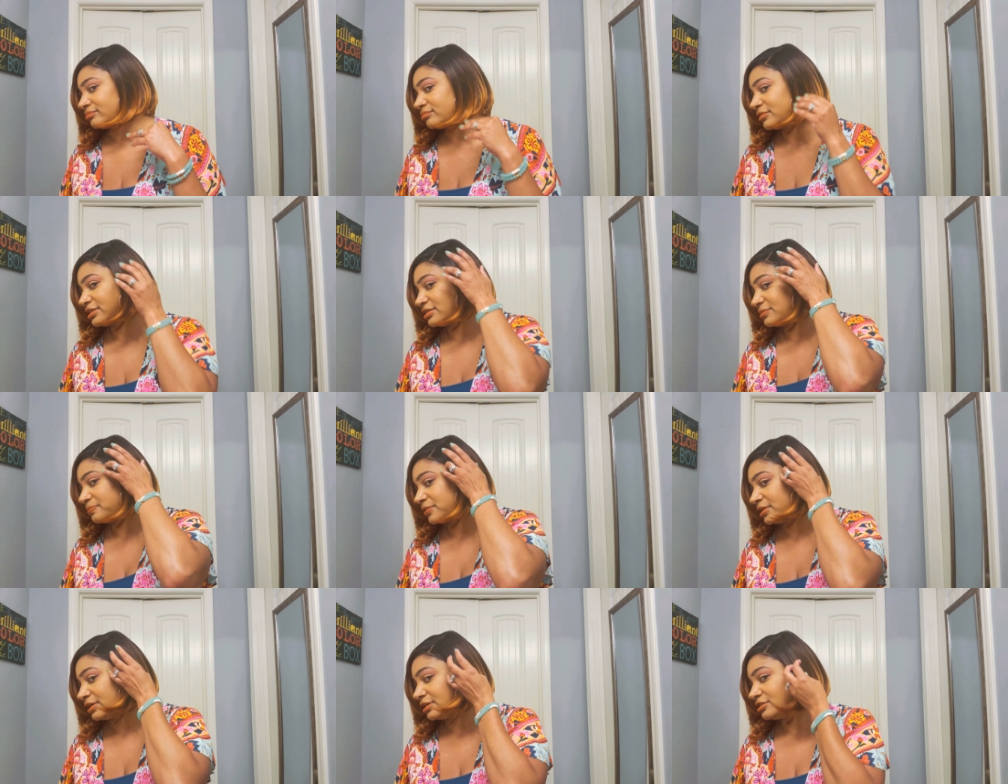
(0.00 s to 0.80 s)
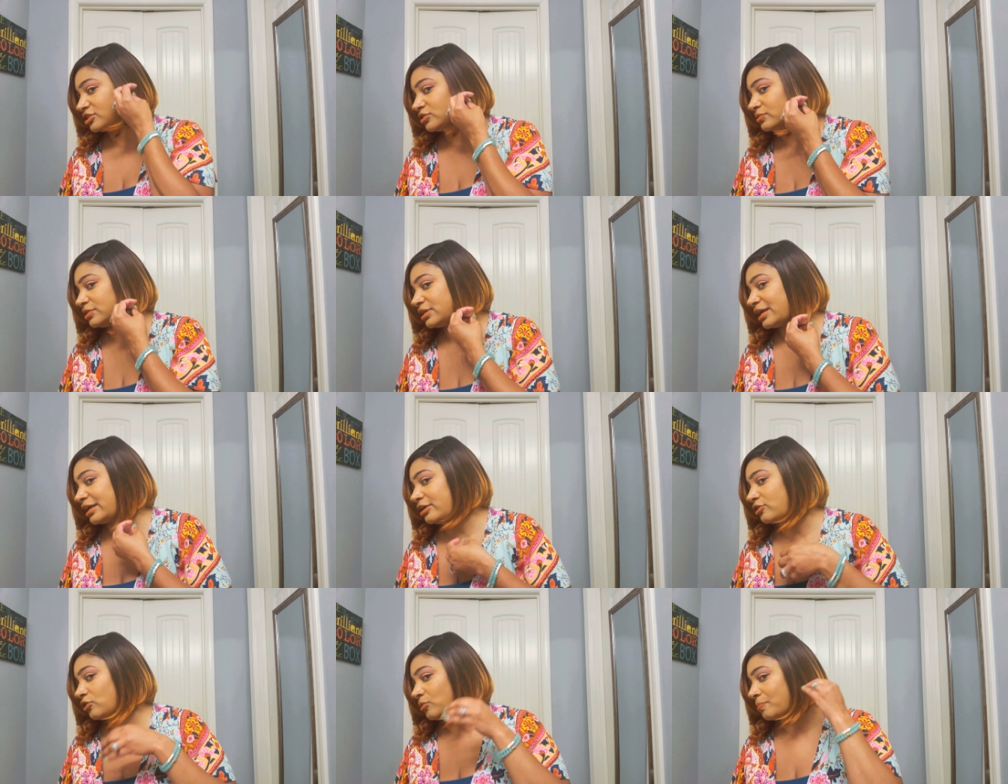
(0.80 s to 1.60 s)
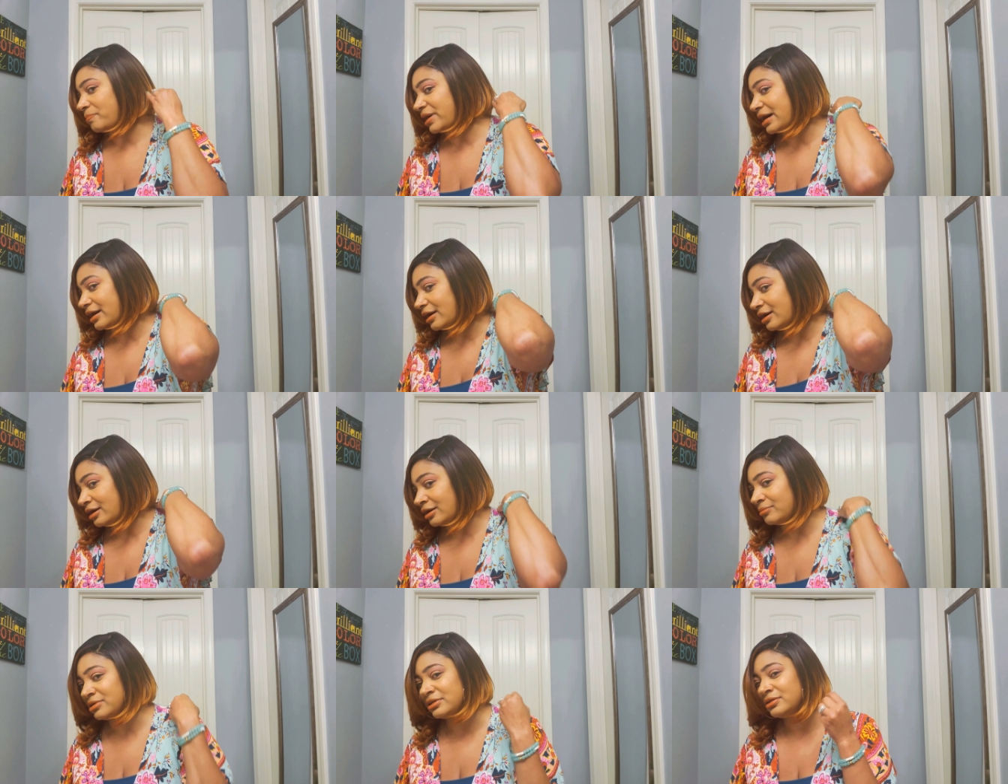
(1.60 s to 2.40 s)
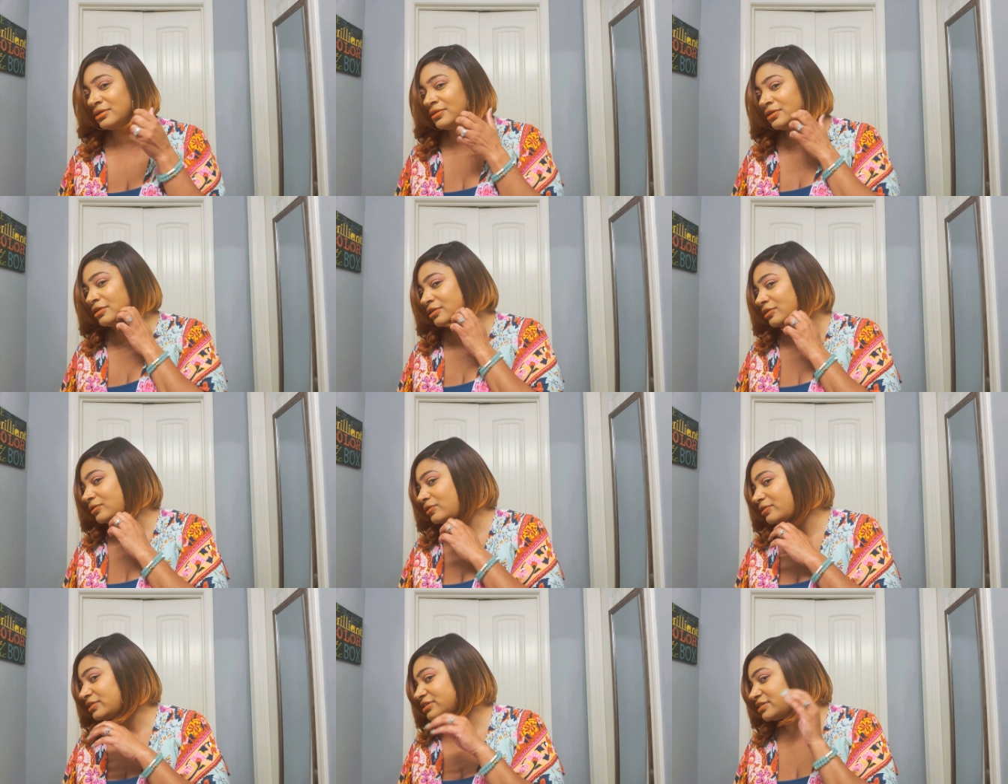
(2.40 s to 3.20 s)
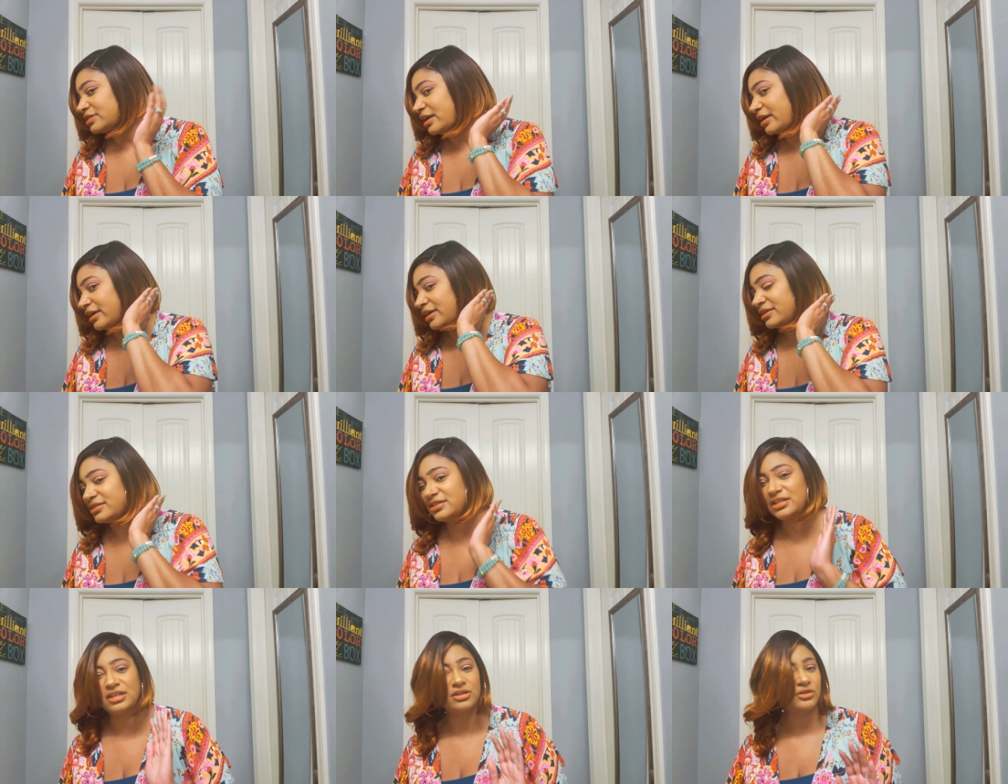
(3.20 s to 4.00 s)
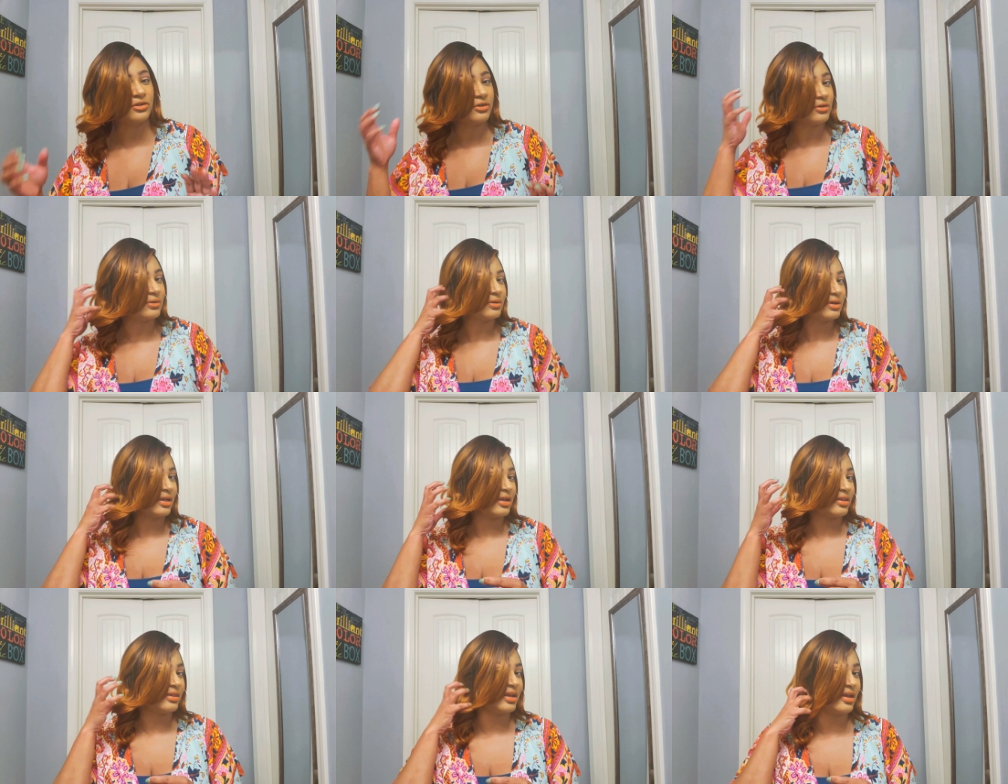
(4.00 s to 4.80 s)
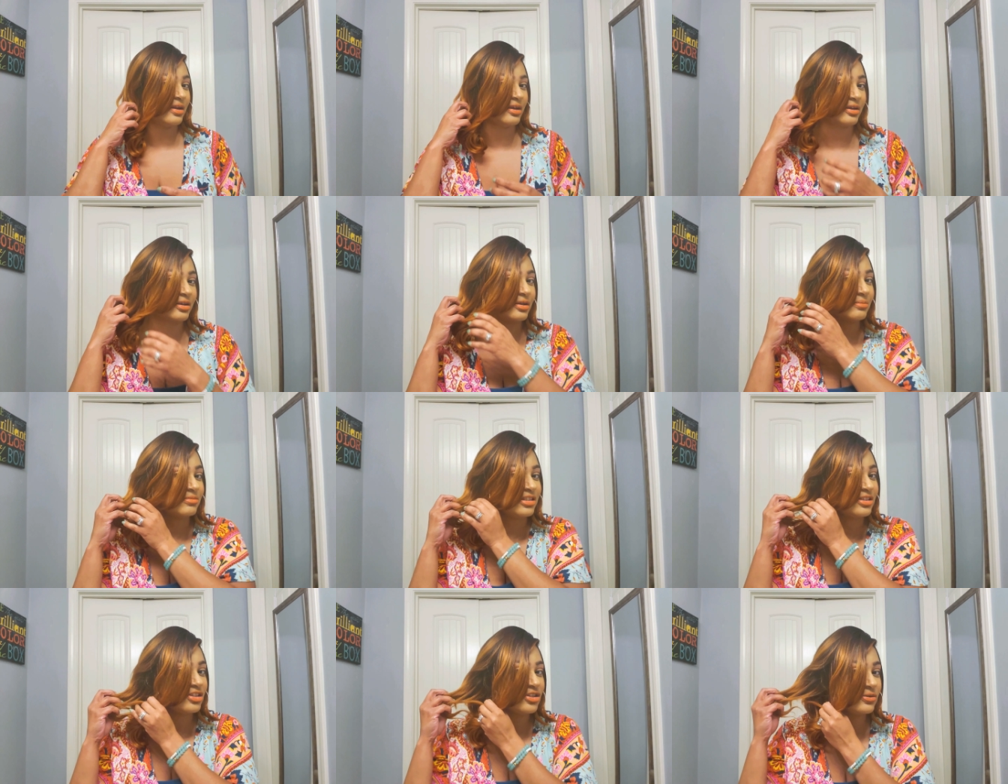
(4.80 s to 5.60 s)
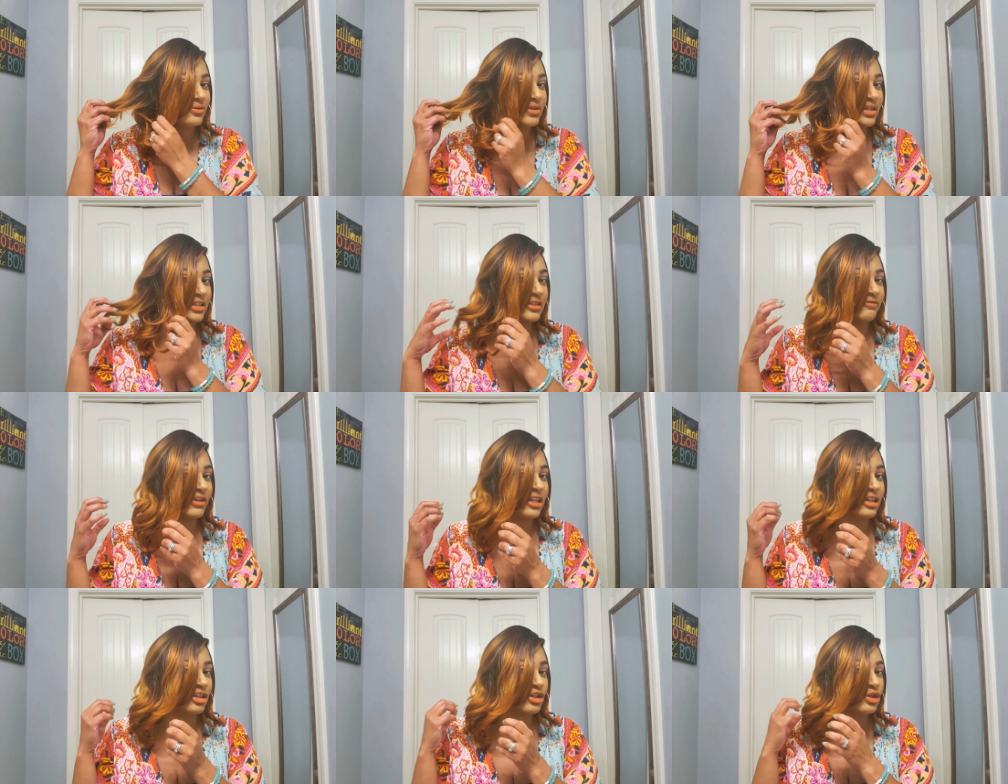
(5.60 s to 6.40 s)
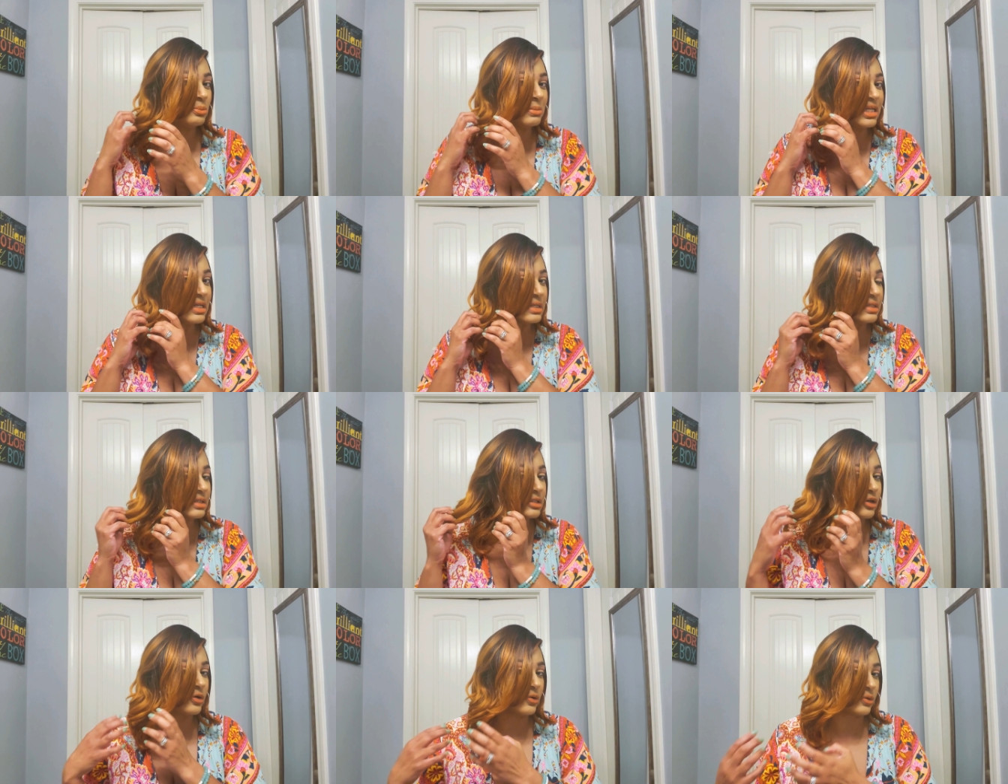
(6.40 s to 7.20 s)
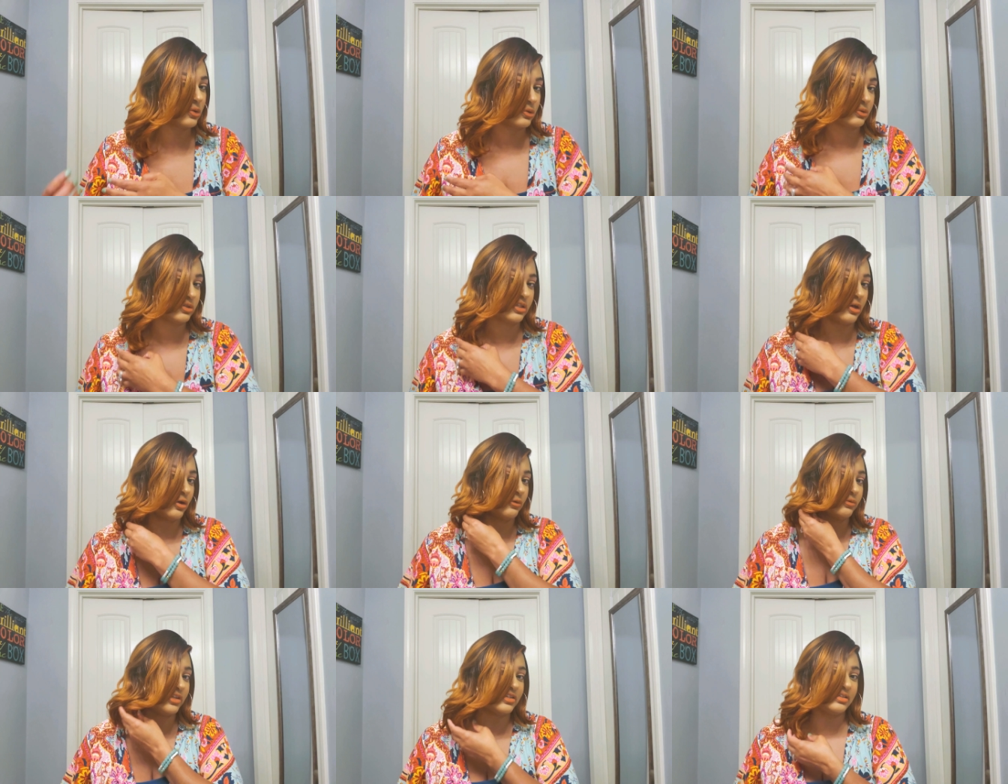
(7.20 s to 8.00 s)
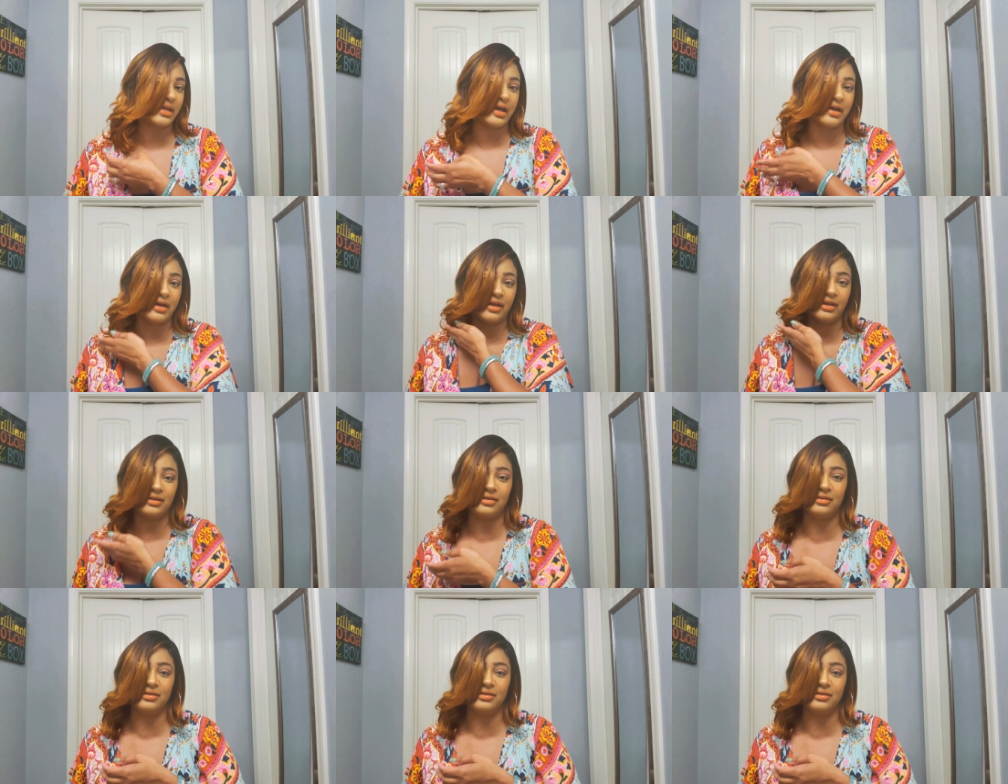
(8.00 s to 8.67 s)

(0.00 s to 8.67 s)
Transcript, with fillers: it's cut into an angled bob on the sides here and then it comes into these voluminous curls on the side